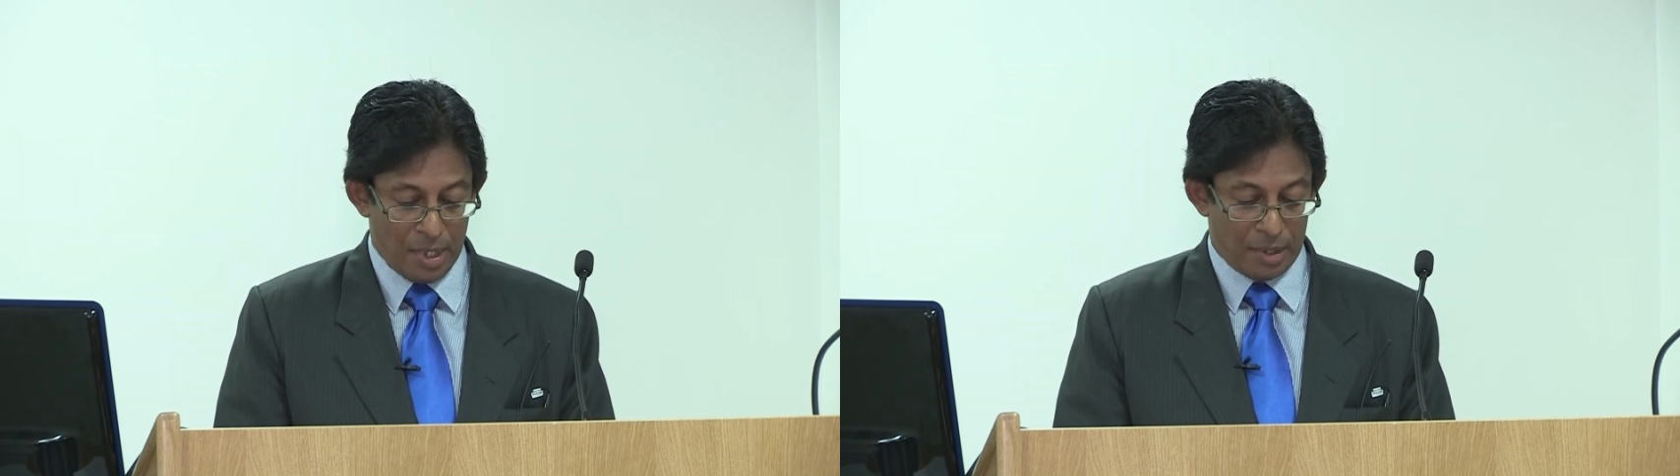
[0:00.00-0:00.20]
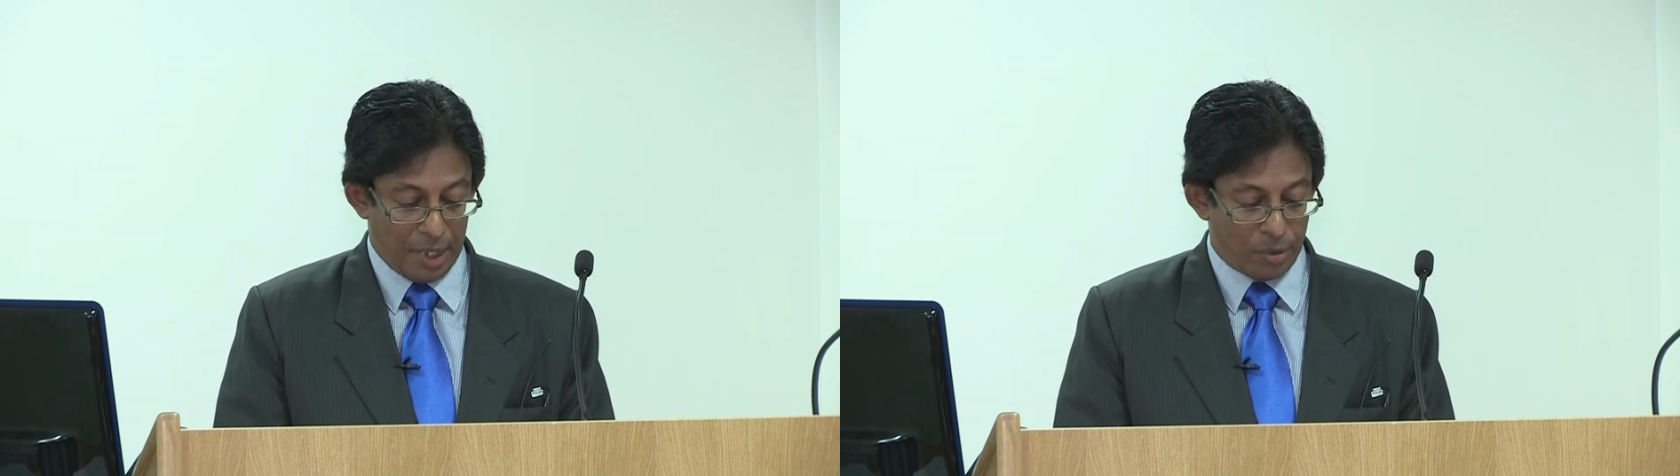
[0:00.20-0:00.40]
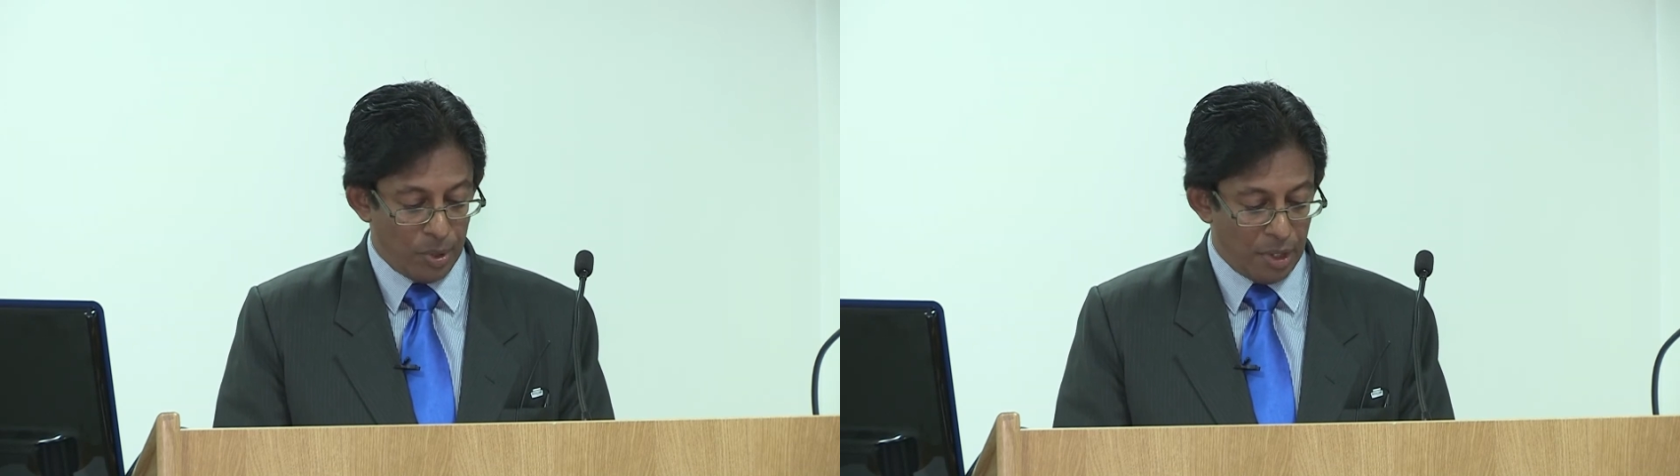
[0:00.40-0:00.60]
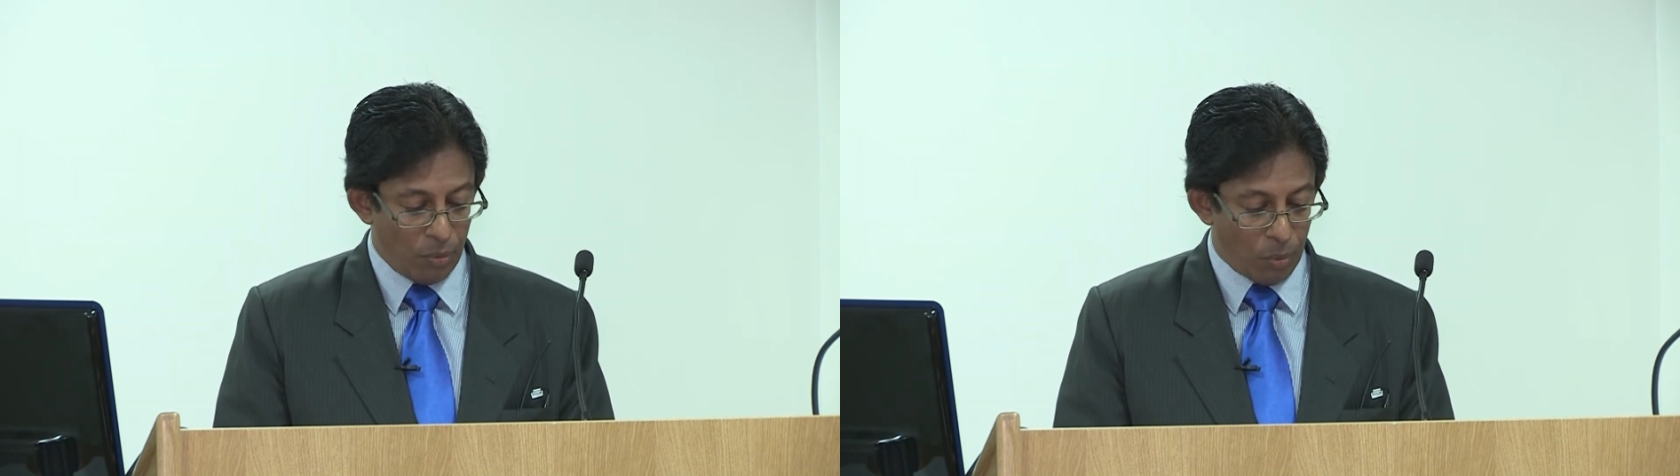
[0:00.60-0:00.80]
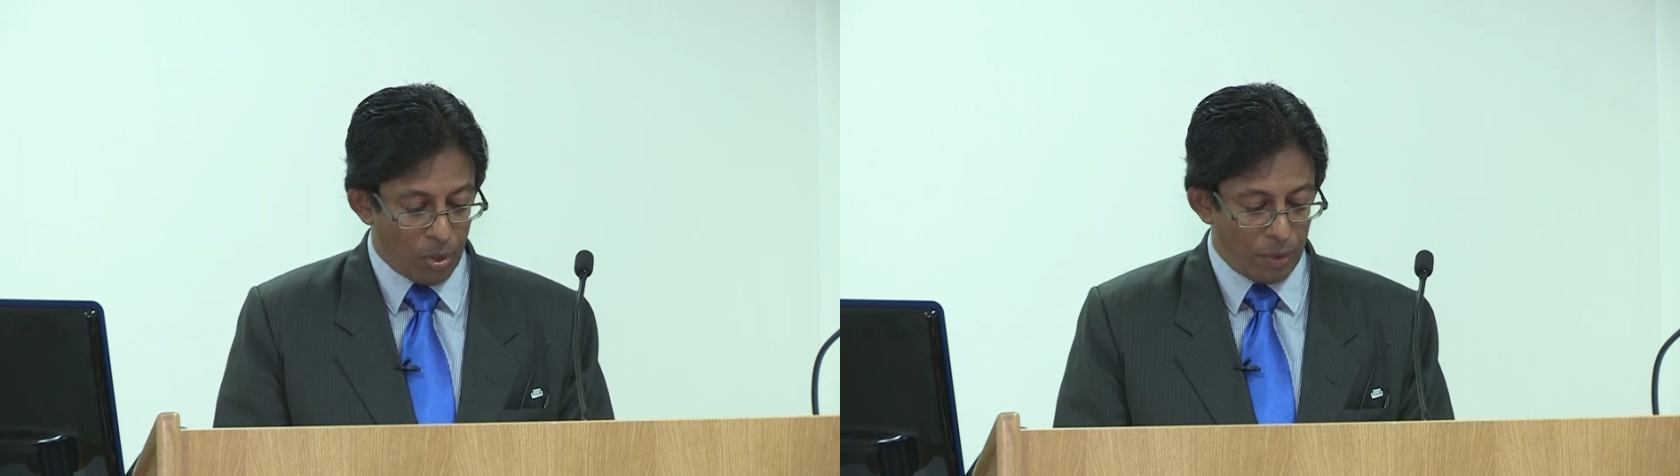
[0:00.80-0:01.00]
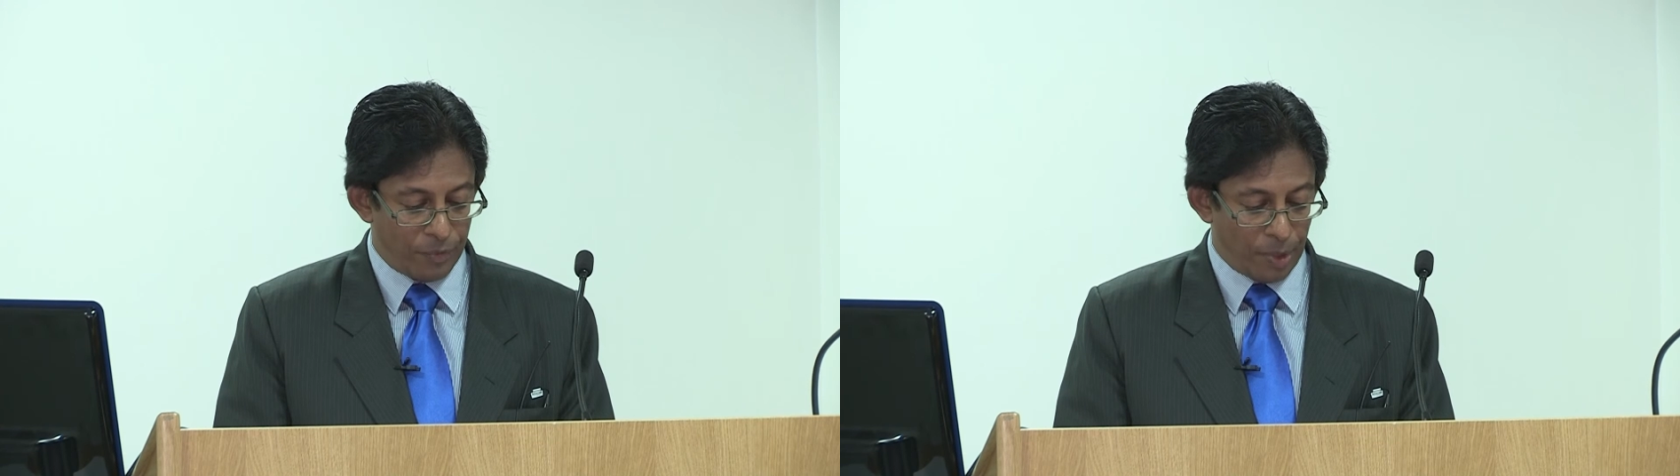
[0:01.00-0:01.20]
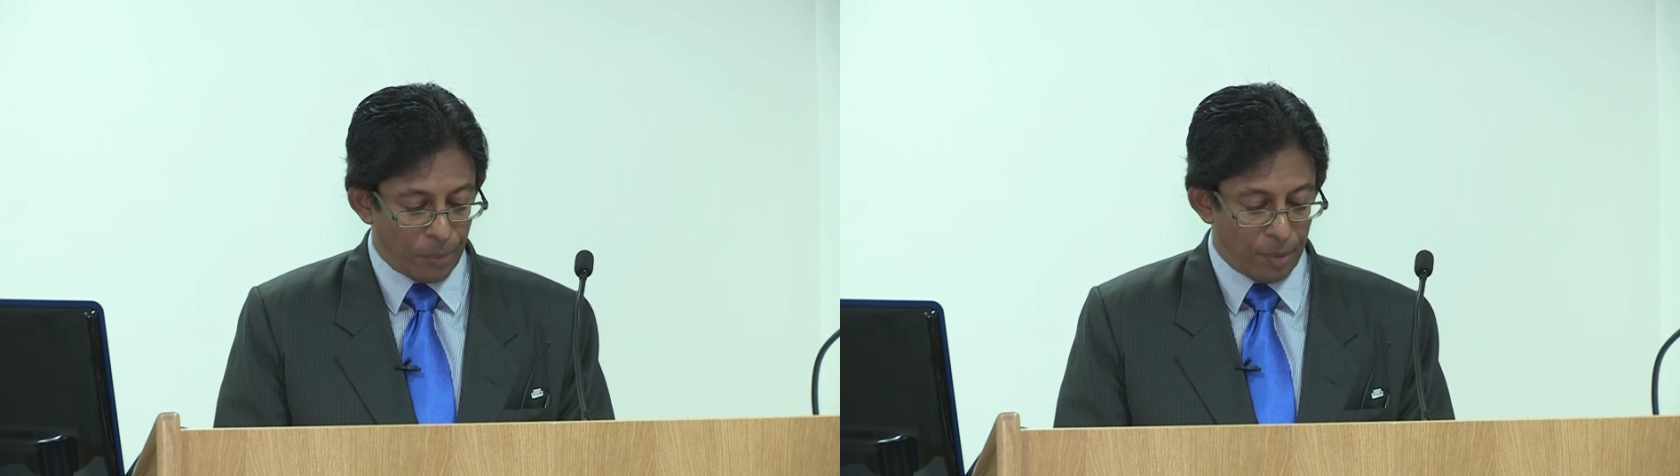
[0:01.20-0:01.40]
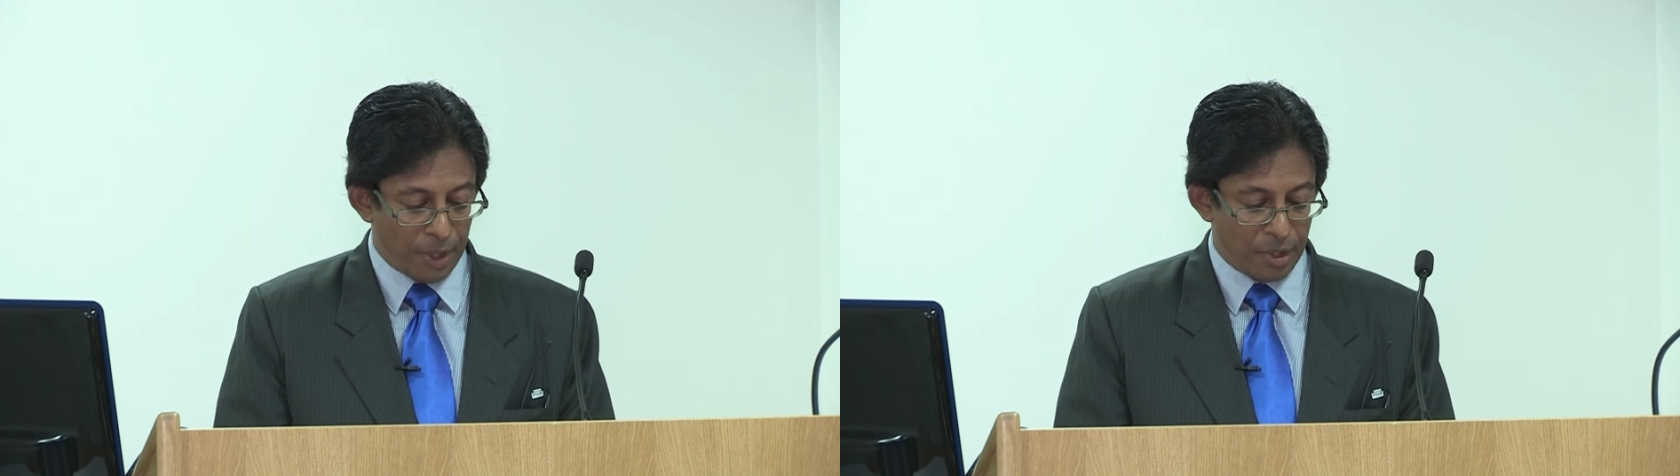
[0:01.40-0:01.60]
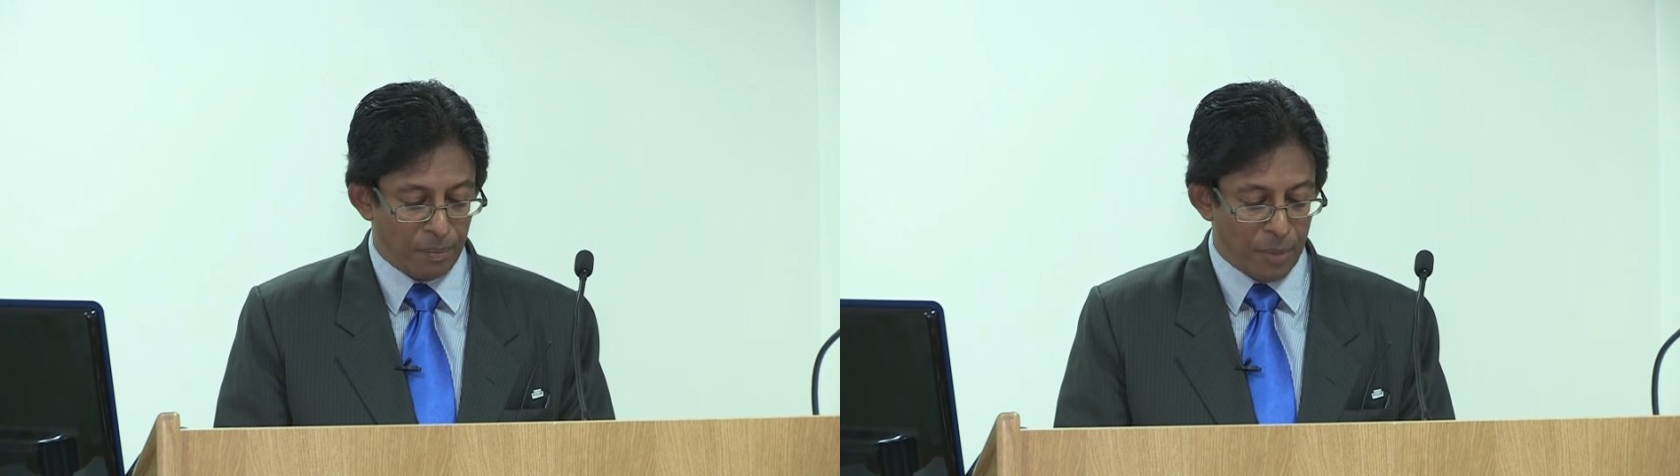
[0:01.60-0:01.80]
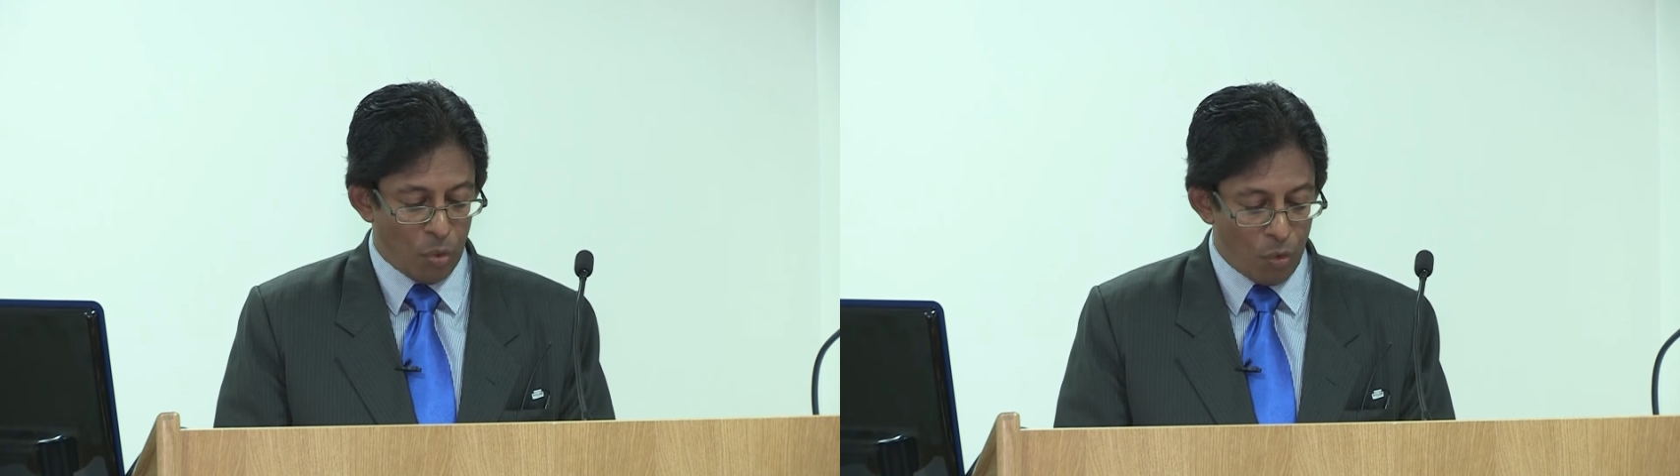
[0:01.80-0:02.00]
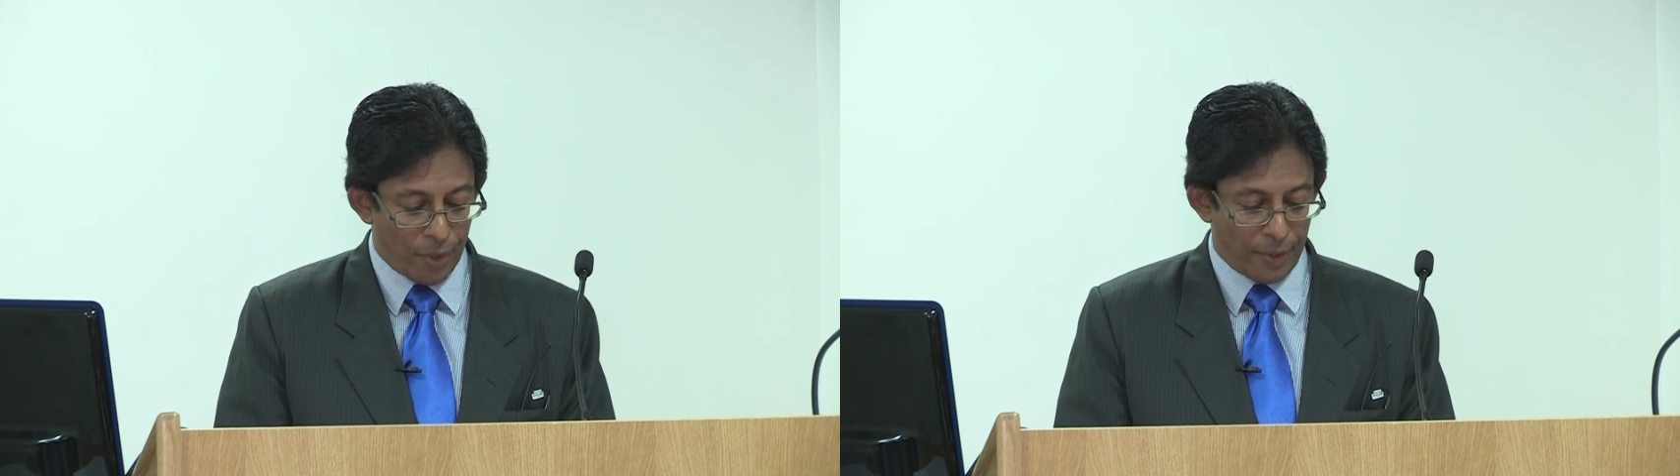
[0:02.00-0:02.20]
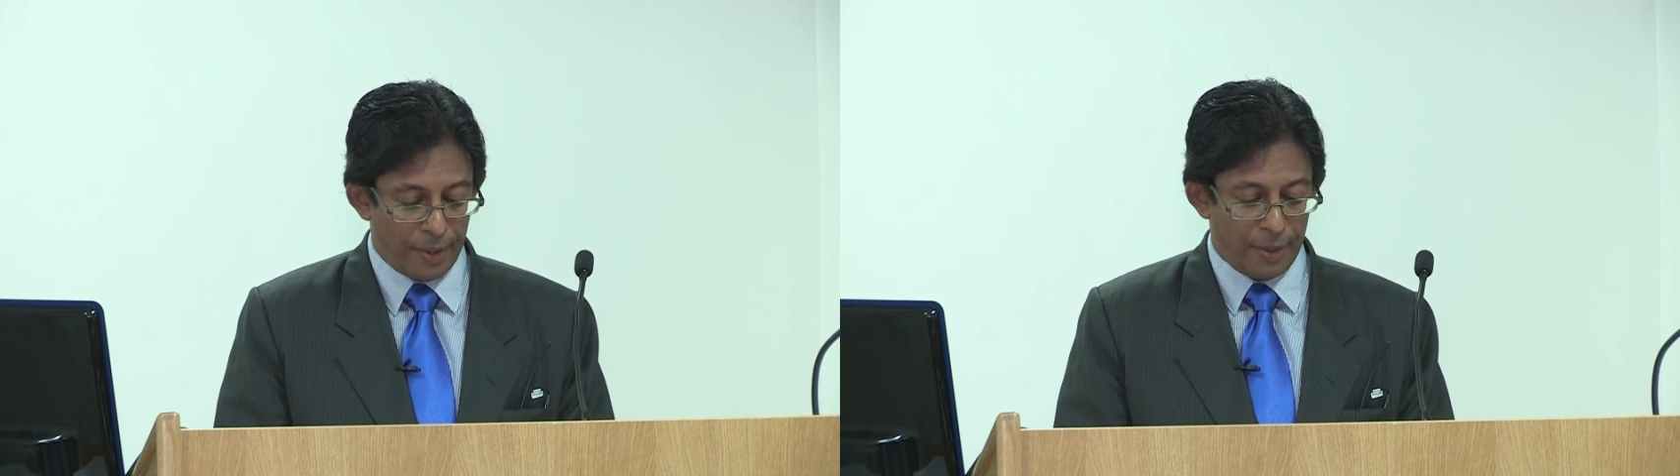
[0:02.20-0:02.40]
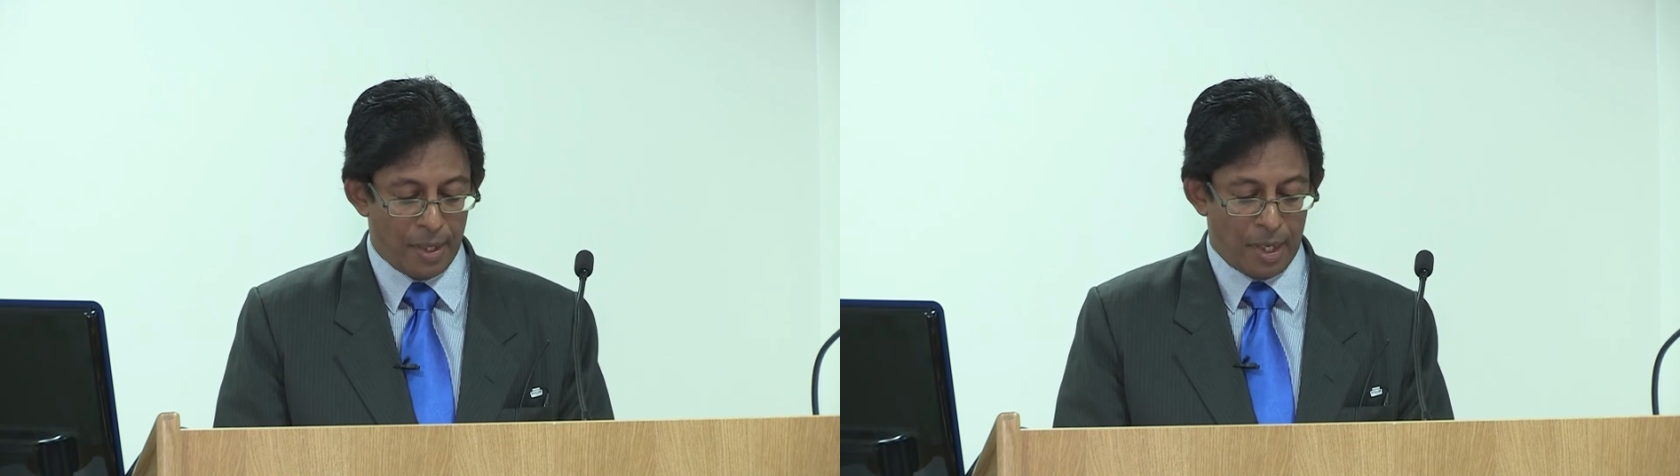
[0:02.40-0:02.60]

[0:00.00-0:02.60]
That will involve diplomatic maneuvering